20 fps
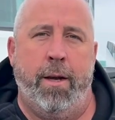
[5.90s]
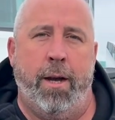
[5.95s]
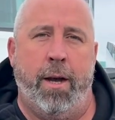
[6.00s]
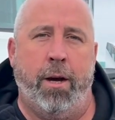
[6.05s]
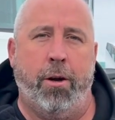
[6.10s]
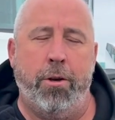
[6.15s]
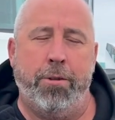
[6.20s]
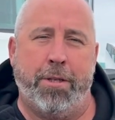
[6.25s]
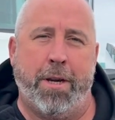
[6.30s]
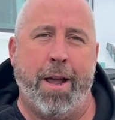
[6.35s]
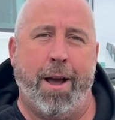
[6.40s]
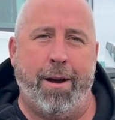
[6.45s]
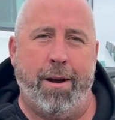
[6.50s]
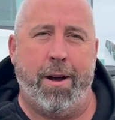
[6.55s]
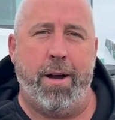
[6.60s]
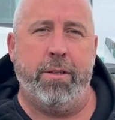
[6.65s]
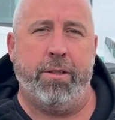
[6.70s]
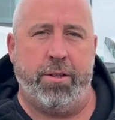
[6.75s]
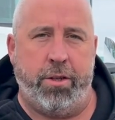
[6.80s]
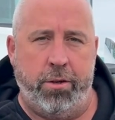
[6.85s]
Hello
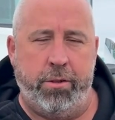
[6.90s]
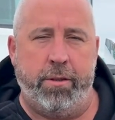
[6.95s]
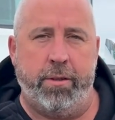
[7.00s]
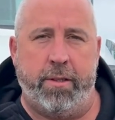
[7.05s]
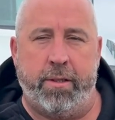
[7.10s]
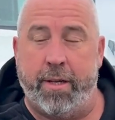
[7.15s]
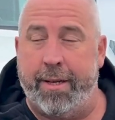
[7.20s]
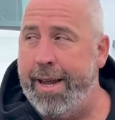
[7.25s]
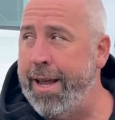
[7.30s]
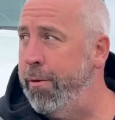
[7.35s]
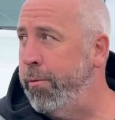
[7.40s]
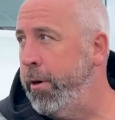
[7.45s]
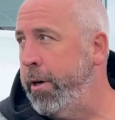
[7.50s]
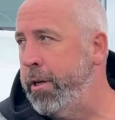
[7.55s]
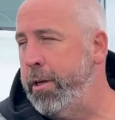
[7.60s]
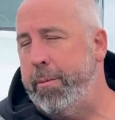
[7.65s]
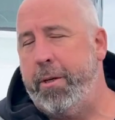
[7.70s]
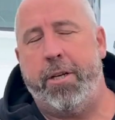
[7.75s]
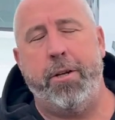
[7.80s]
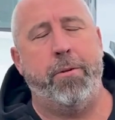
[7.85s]
Skyline students, today we're
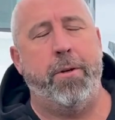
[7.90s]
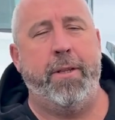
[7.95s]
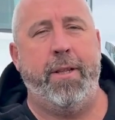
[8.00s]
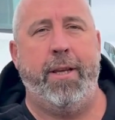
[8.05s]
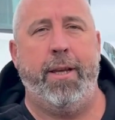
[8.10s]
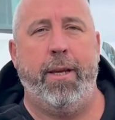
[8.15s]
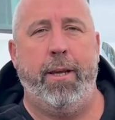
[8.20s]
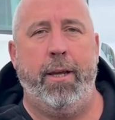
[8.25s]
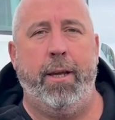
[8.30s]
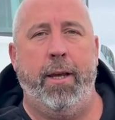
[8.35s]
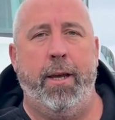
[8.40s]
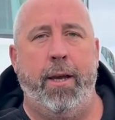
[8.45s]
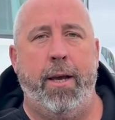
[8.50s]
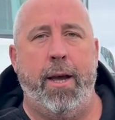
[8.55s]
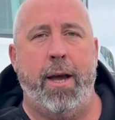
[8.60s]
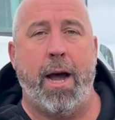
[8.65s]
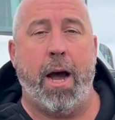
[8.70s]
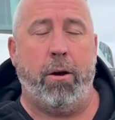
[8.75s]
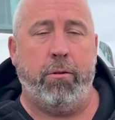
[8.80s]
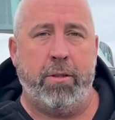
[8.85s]
going to be doing the
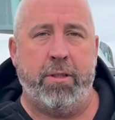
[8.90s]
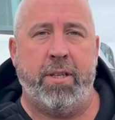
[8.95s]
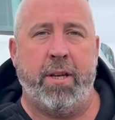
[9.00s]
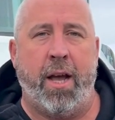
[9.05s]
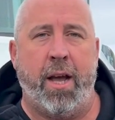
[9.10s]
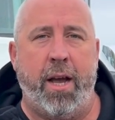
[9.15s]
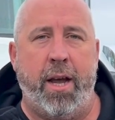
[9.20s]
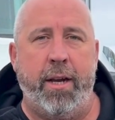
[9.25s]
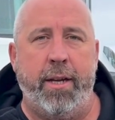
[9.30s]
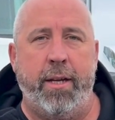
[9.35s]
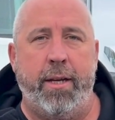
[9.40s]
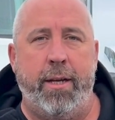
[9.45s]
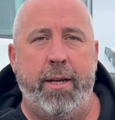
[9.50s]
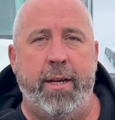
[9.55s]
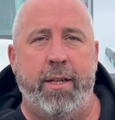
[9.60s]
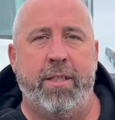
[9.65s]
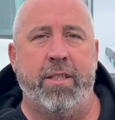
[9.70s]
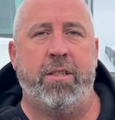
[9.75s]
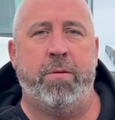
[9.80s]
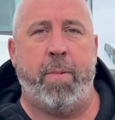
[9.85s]
outside
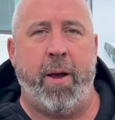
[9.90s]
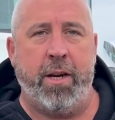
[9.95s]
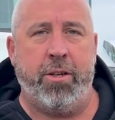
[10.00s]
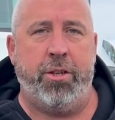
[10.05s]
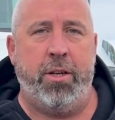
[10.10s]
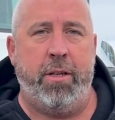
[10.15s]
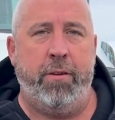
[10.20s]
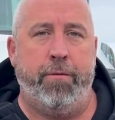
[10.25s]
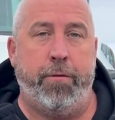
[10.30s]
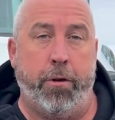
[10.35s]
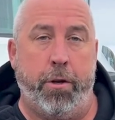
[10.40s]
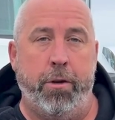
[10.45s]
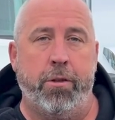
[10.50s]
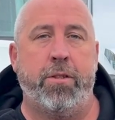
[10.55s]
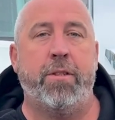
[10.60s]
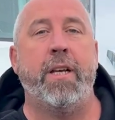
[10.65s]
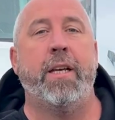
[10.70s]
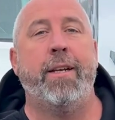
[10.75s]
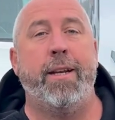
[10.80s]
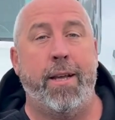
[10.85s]
inspection for your
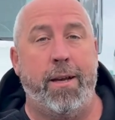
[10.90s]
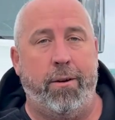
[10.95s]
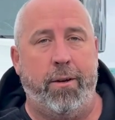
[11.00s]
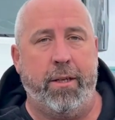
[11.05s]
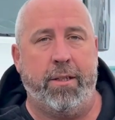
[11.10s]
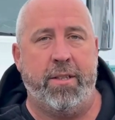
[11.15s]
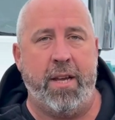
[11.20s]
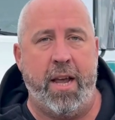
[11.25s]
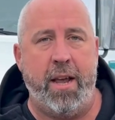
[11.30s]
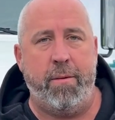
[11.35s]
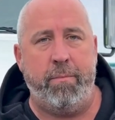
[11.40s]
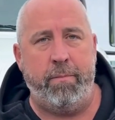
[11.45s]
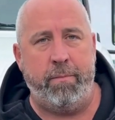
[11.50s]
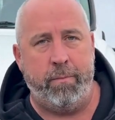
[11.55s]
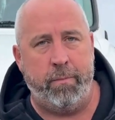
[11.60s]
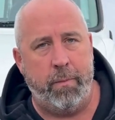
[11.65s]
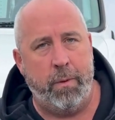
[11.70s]
CDL exam.